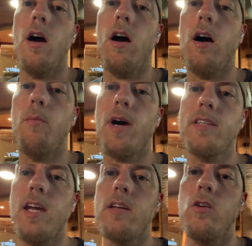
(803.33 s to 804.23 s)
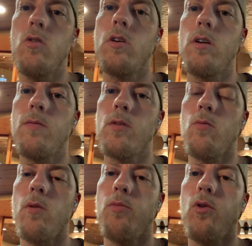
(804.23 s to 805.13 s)
I take Nuke for the
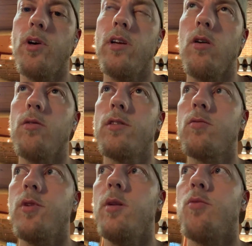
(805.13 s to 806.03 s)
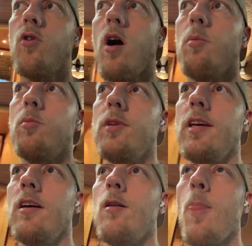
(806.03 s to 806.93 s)
1.03
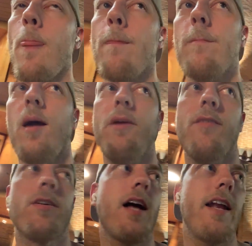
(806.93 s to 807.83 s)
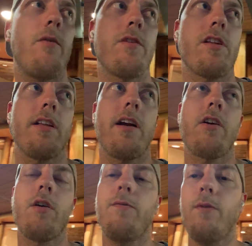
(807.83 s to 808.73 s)
probably. I mean, if Clyde
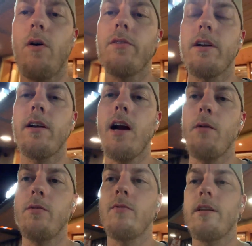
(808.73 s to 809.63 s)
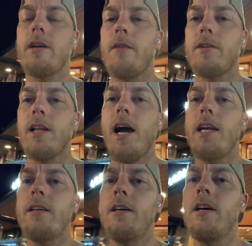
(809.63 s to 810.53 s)
Edwards-Helaire could fall there, I would rather have
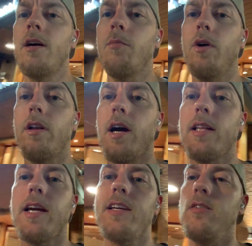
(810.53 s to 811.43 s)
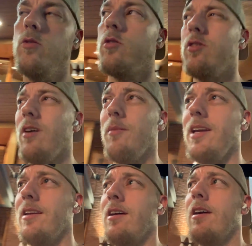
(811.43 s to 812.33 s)
Clyde, but I like Nuke. I
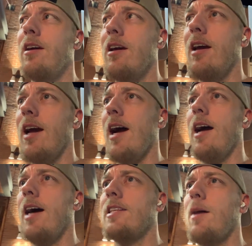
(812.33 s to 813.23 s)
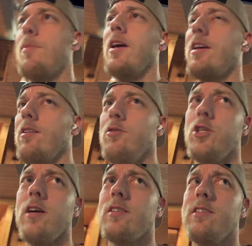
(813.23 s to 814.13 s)
mean, at that pick, you know,
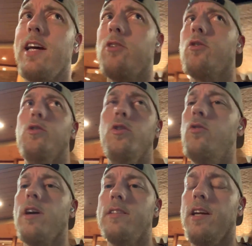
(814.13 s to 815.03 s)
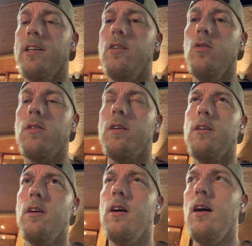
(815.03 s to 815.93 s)
Jonathan Taylor or Nuke, I take Nuke.
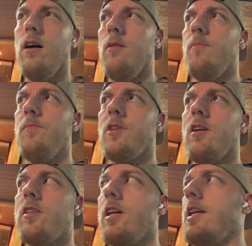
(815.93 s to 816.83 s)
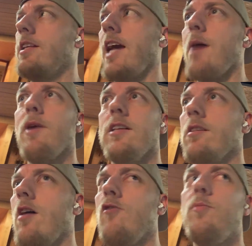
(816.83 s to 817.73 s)
CeeDee Lamb I
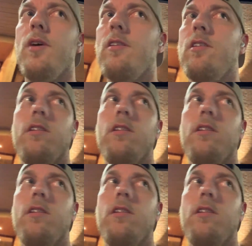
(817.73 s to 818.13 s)
love, but